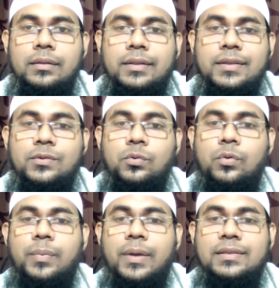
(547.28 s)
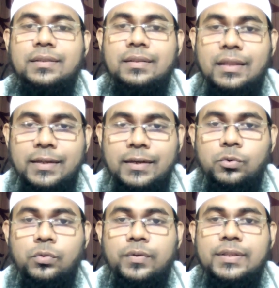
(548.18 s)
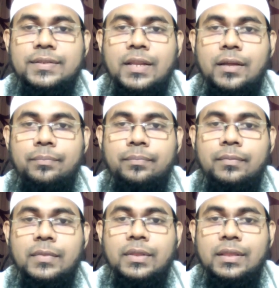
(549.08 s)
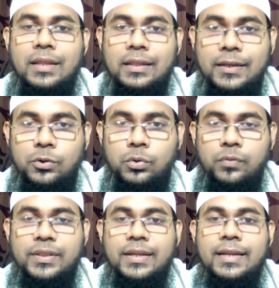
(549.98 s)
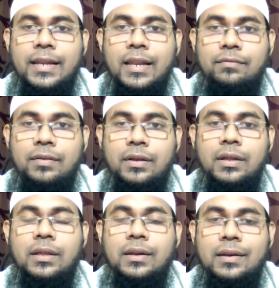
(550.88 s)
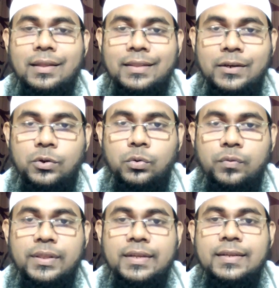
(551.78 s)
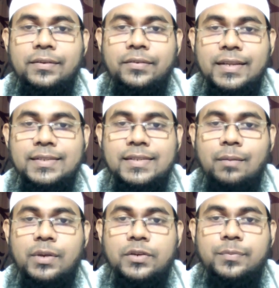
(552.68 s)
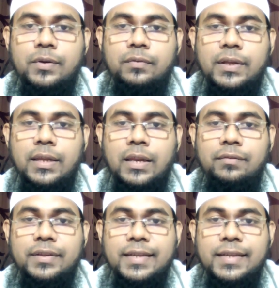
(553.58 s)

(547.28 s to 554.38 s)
This group has nothing to do with Islam, nothing to do with the Khilafah, nothing to do with the re-establishment of the Khilafah.